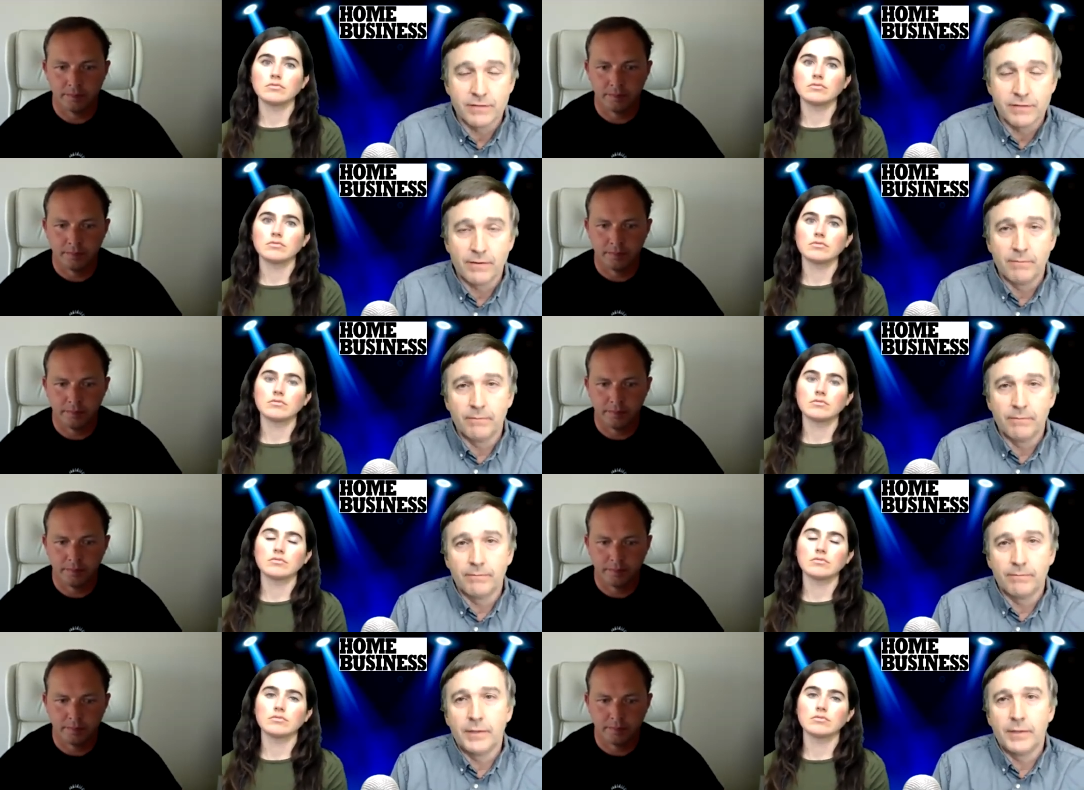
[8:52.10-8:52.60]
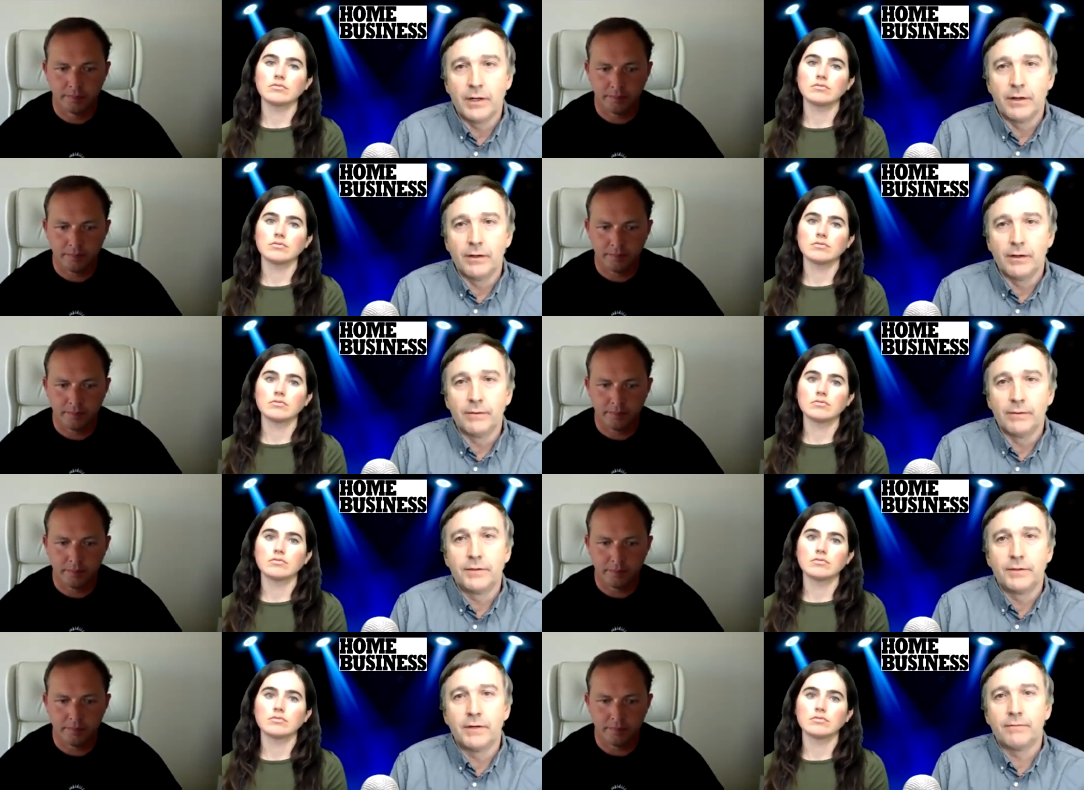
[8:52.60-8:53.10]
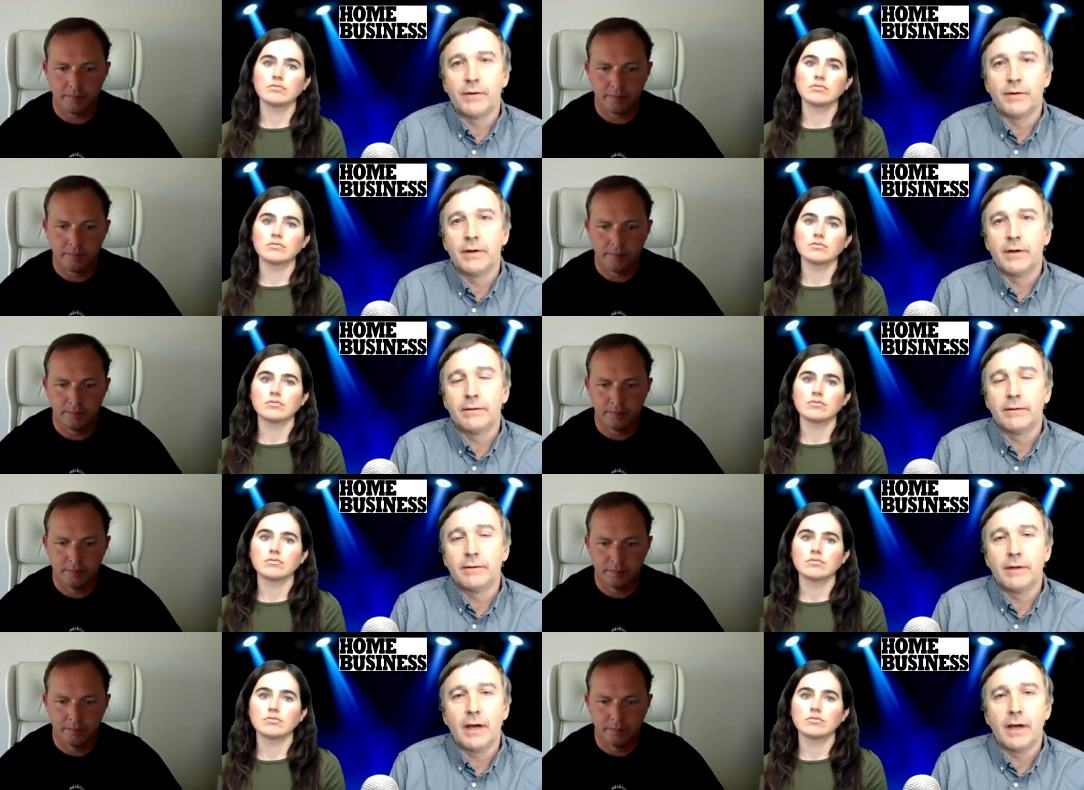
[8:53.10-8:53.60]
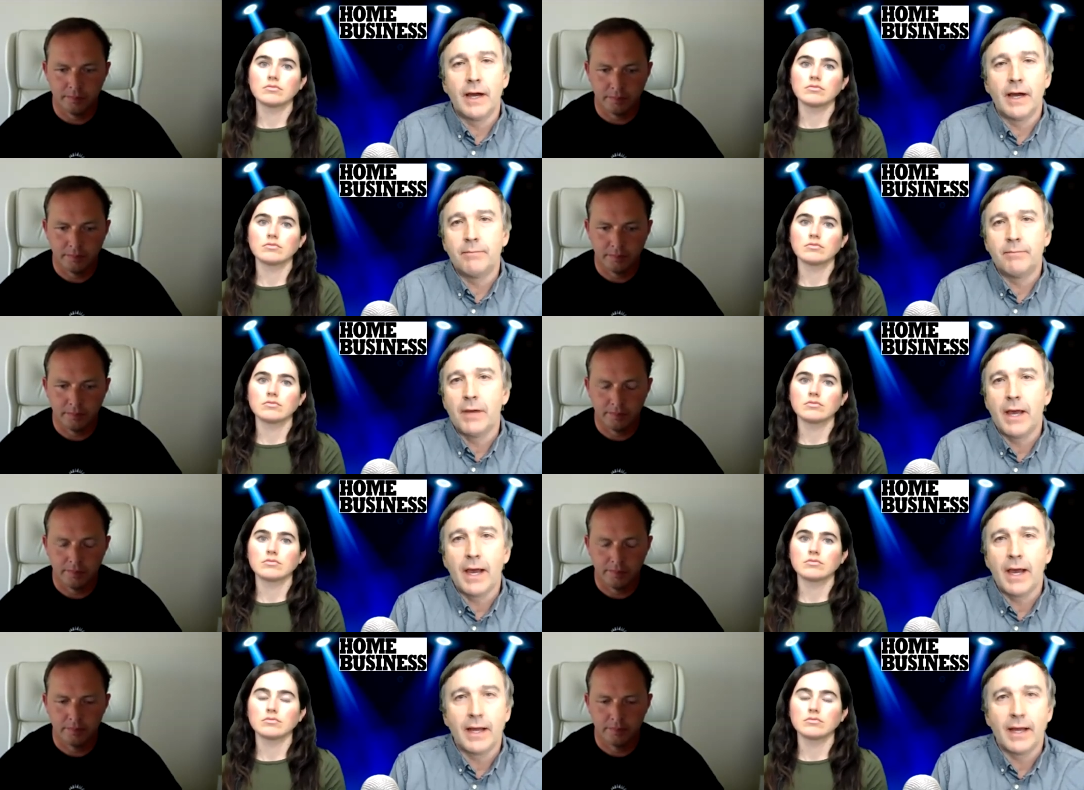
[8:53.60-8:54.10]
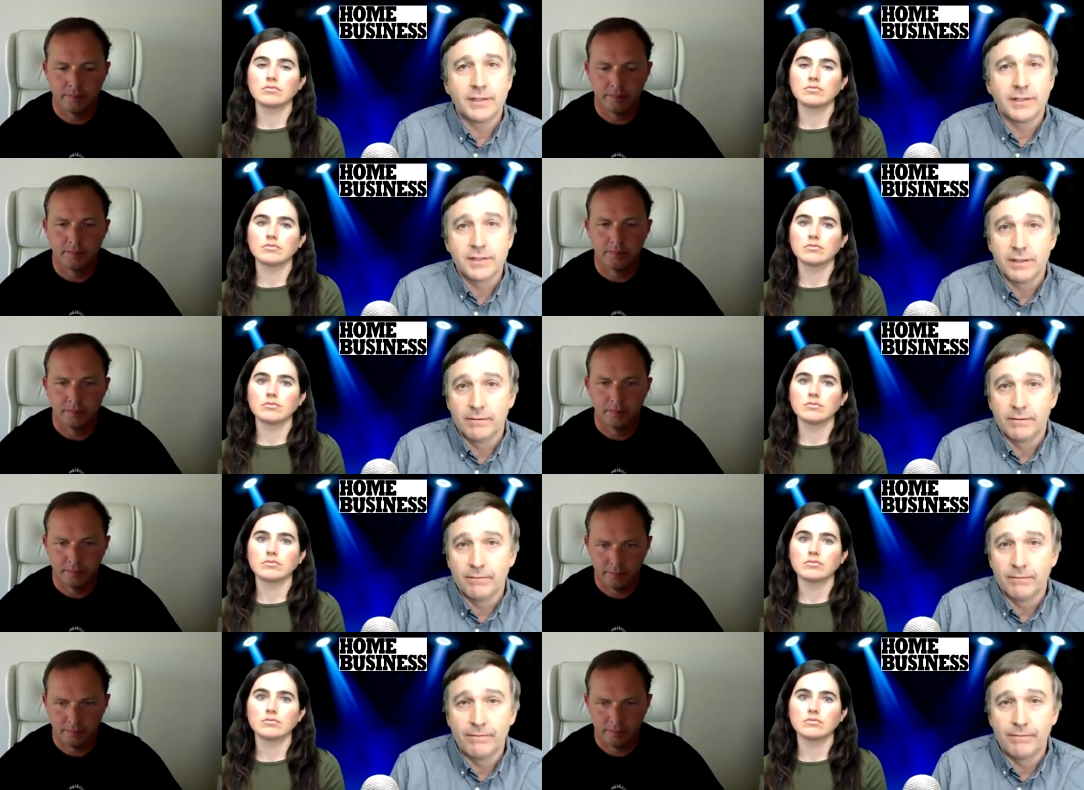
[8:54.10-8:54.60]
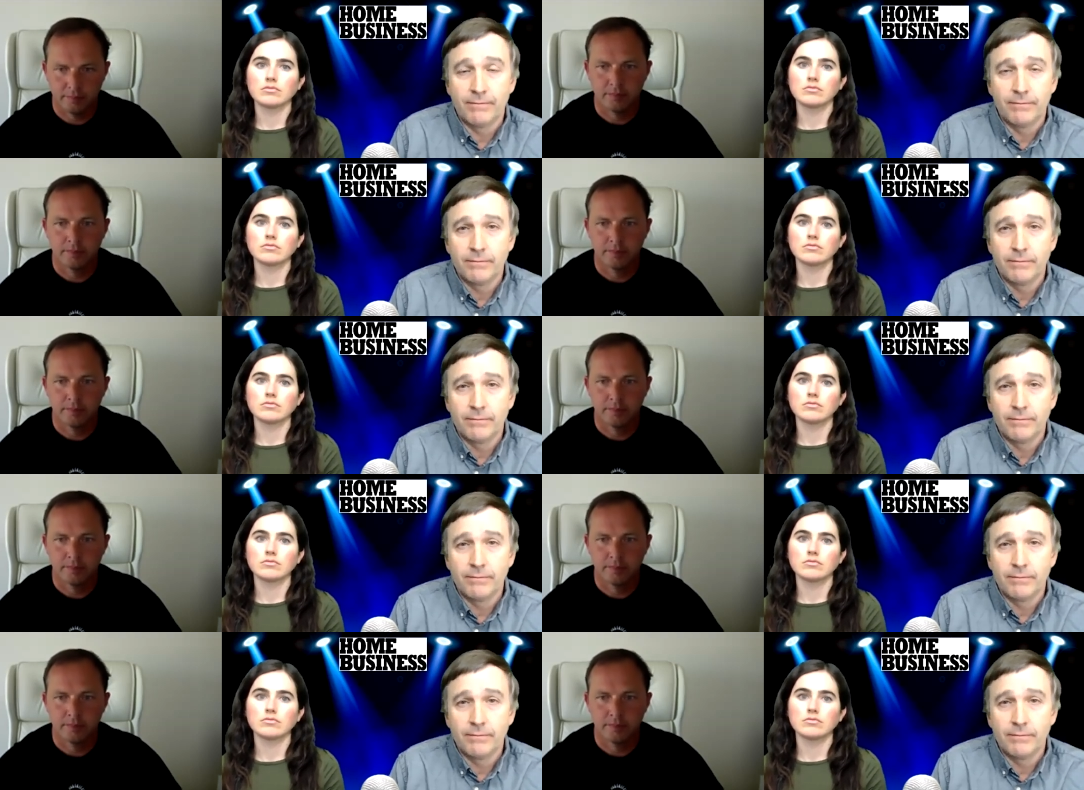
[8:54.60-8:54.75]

Speaker 1: from you know different iPads and